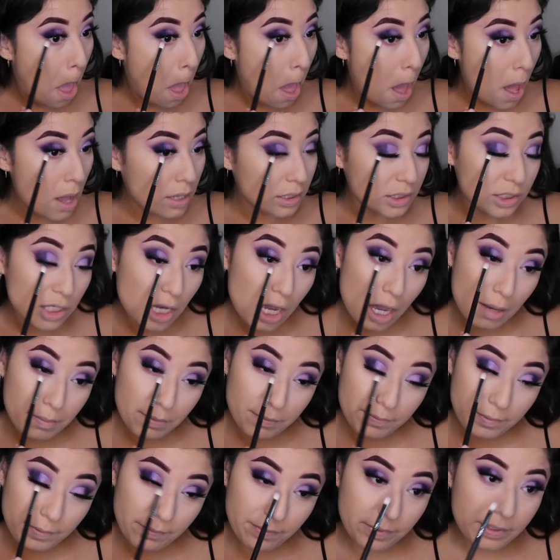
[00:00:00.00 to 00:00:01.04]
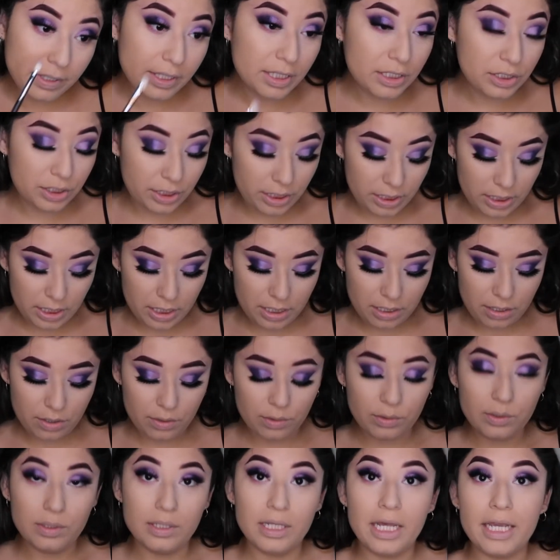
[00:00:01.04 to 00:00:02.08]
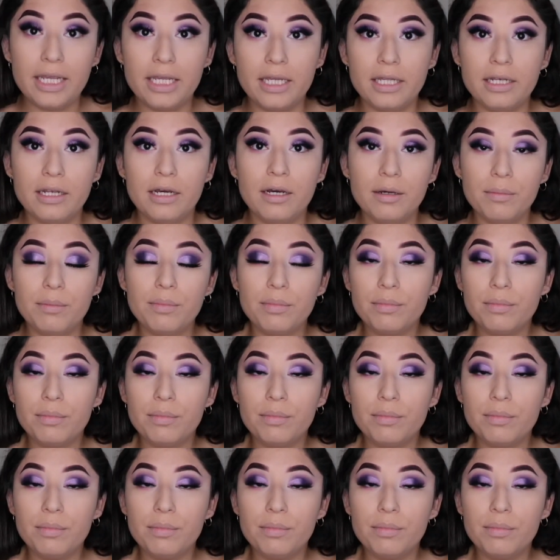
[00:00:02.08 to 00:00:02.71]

on top of your foundation, and it'll lighten up